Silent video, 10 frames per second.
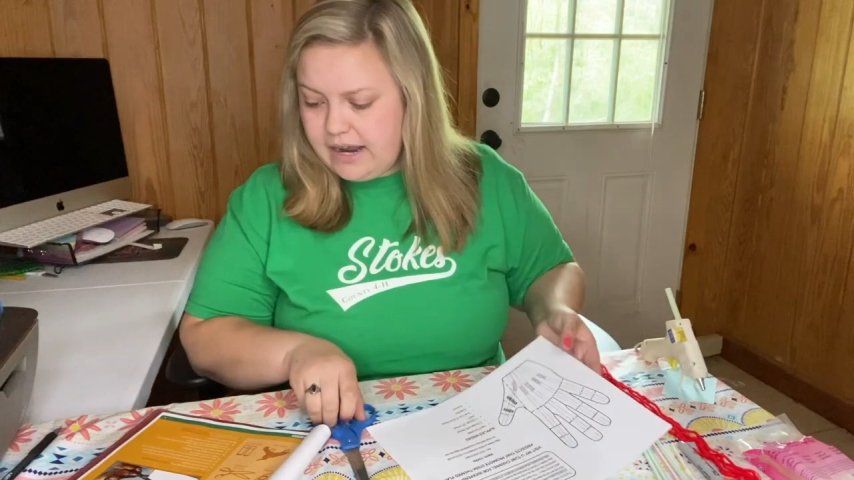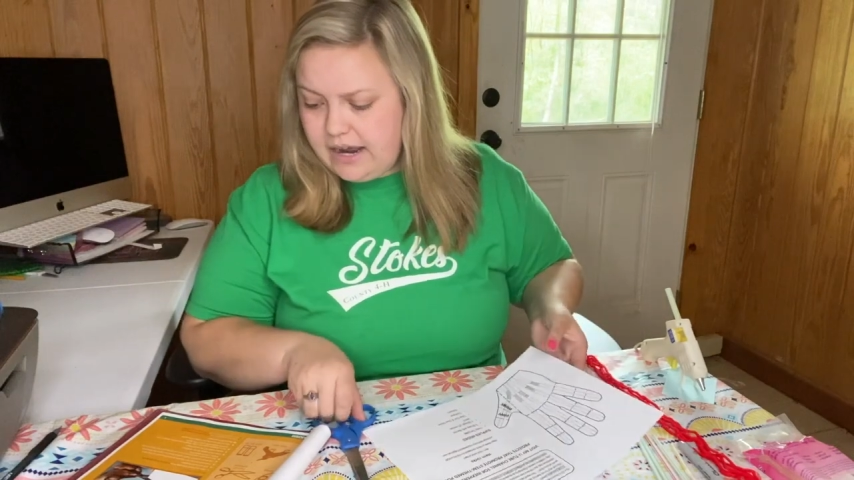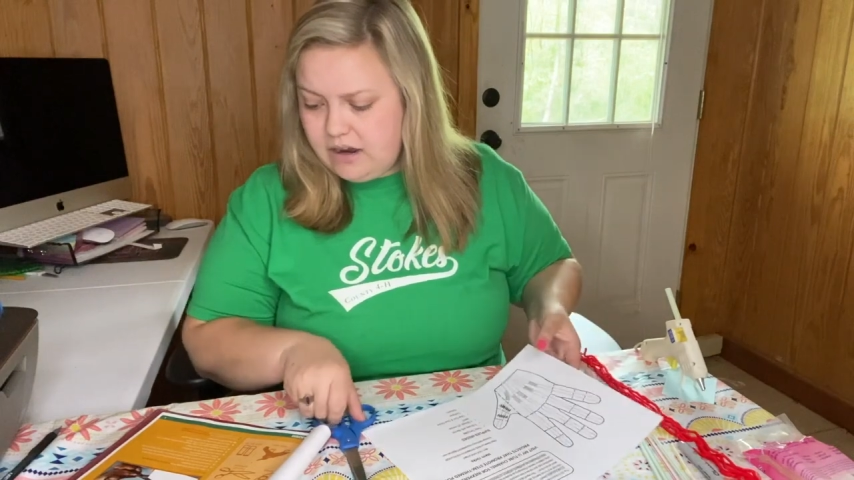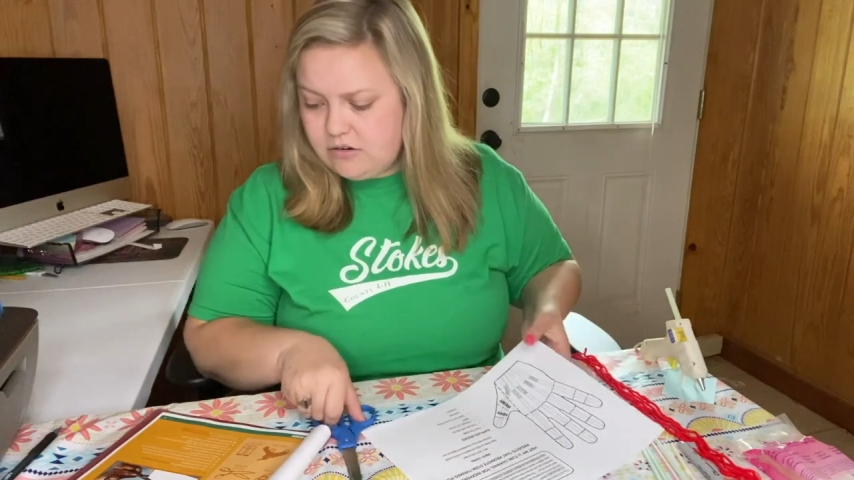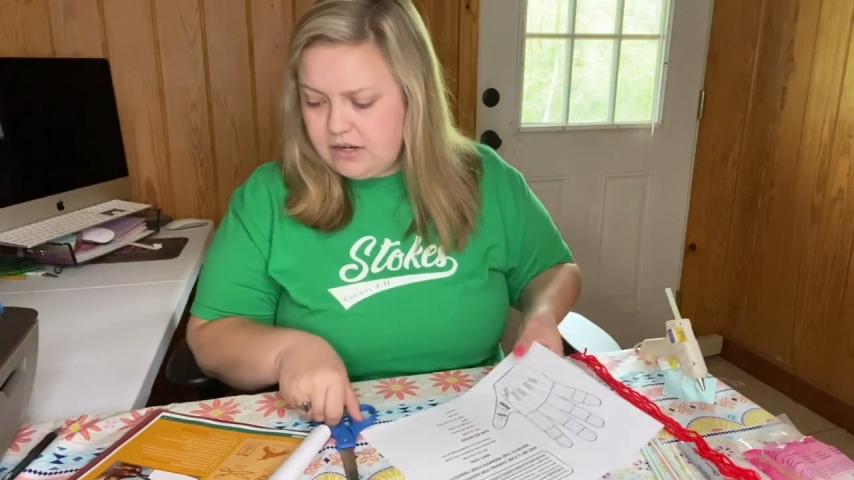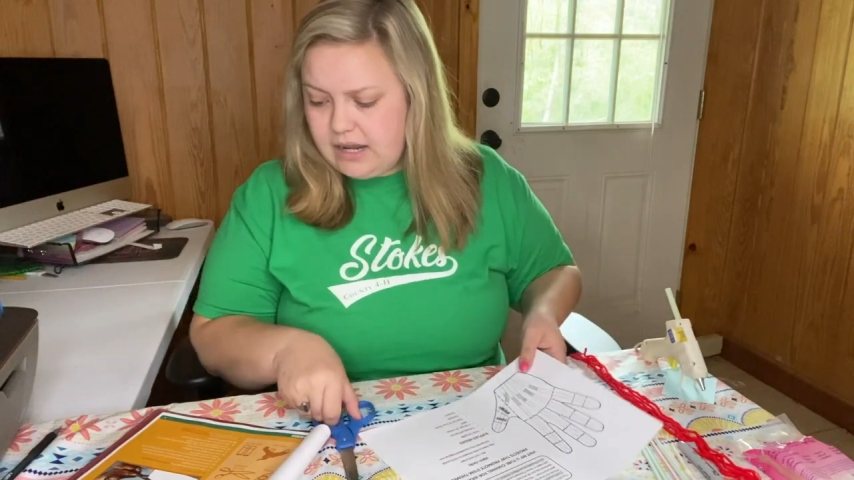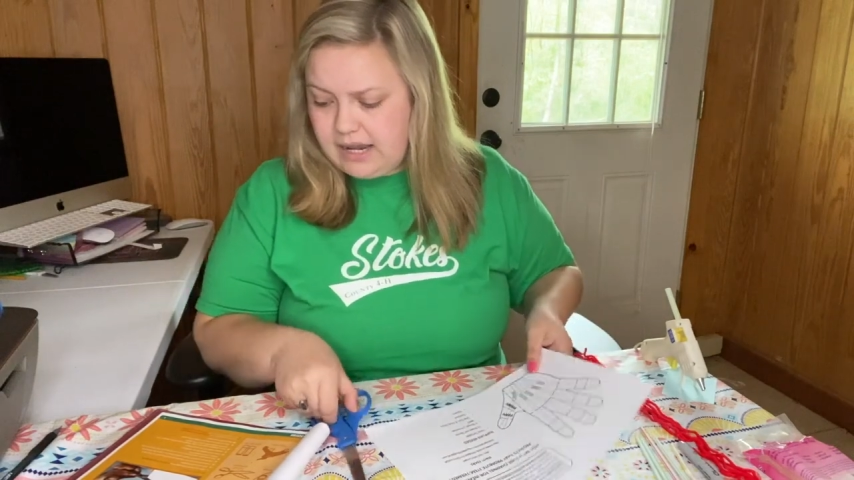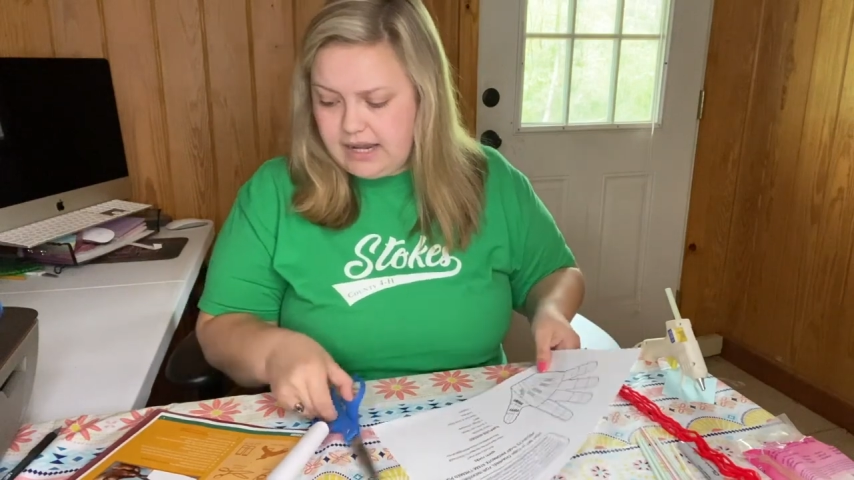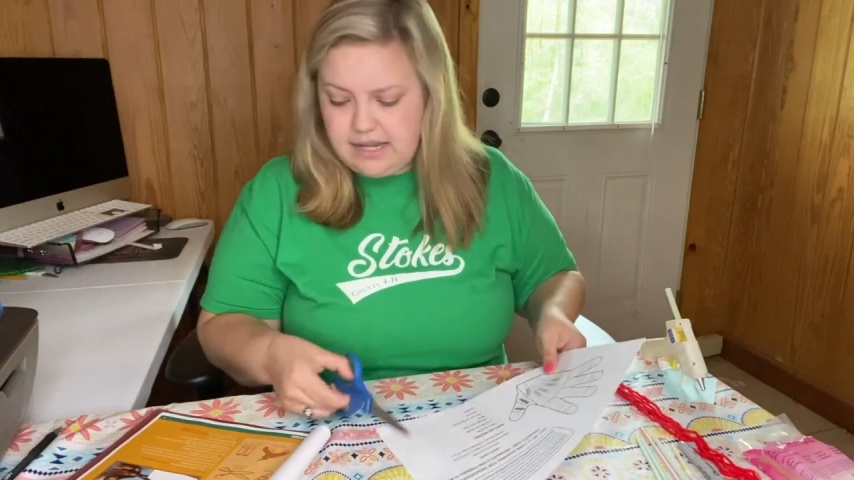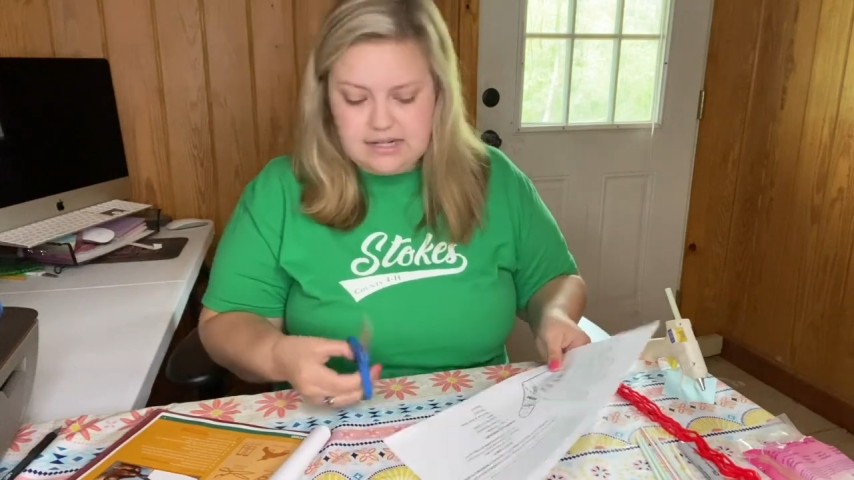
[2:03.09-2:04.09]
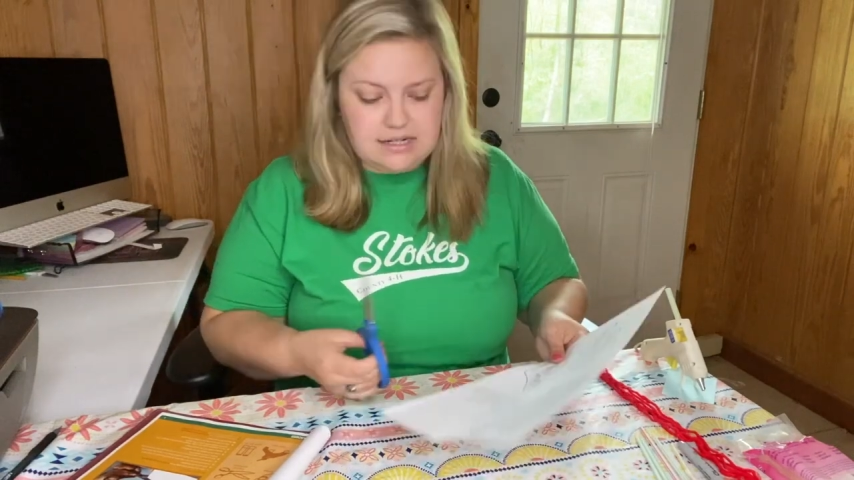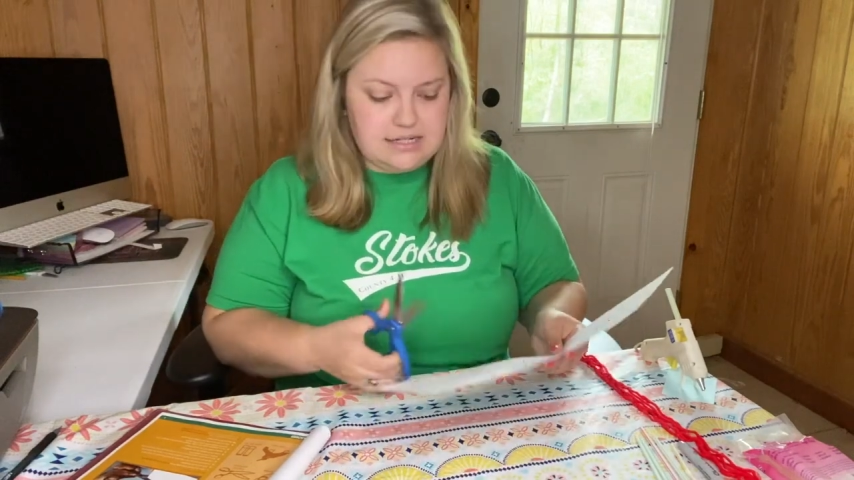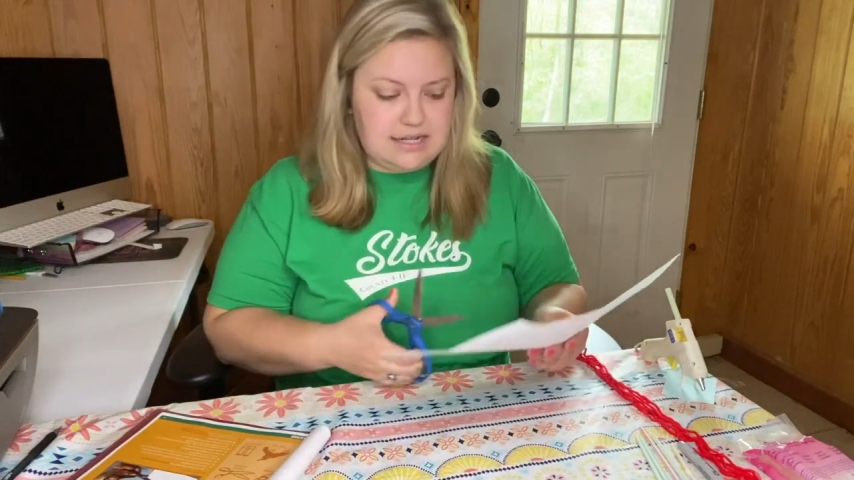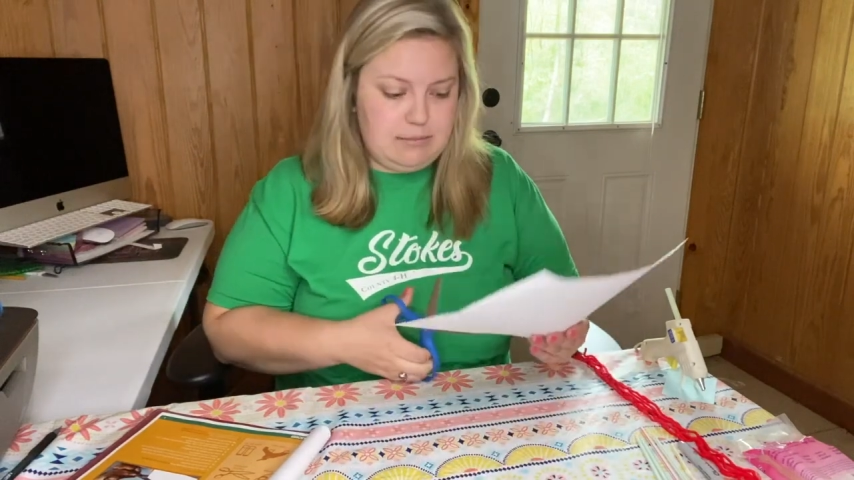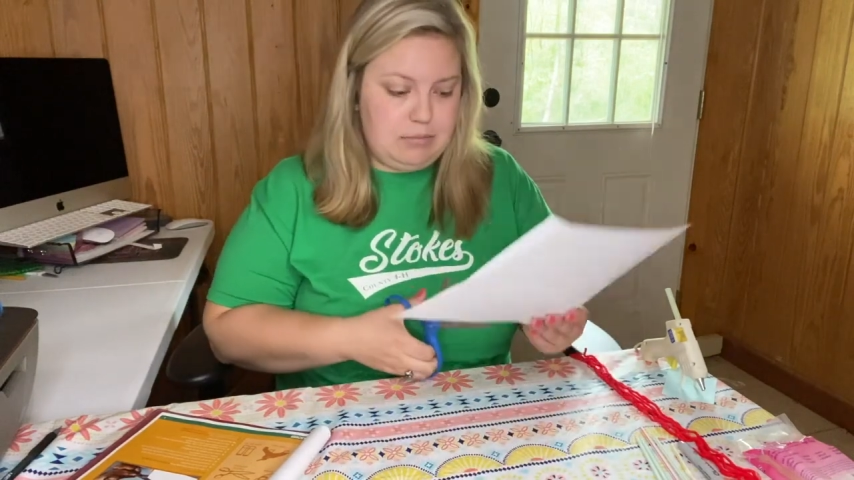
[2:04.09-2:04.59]
out hand
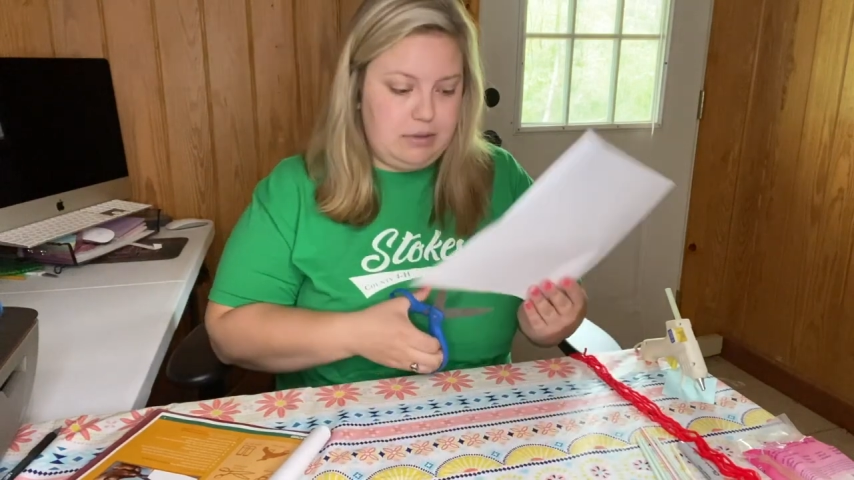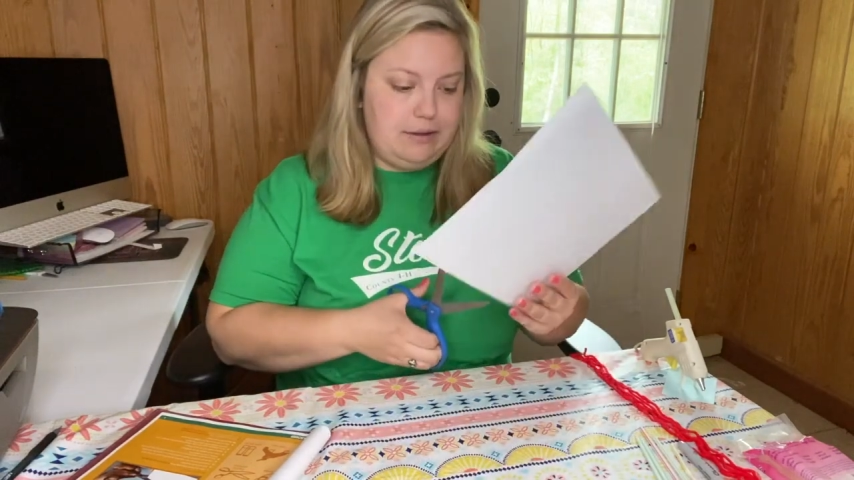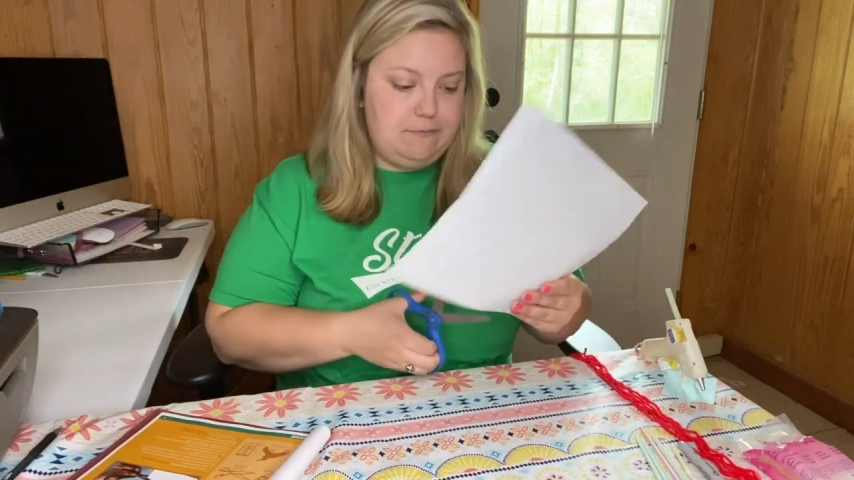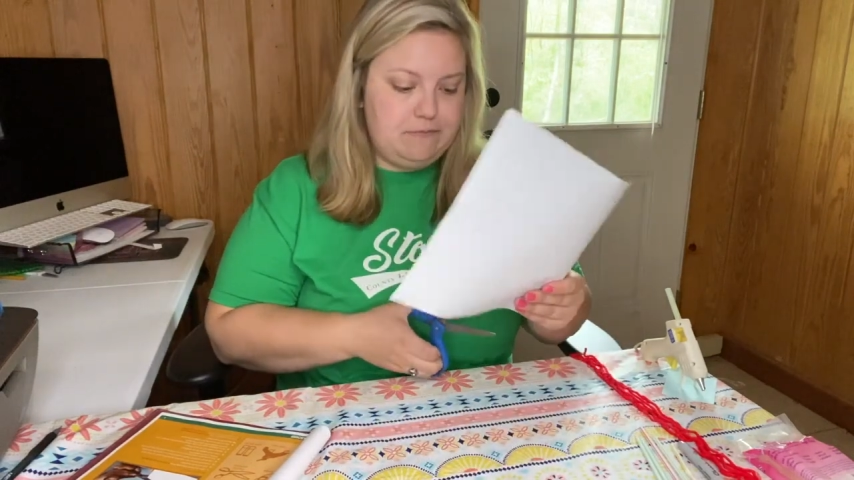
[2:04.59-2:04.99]
template.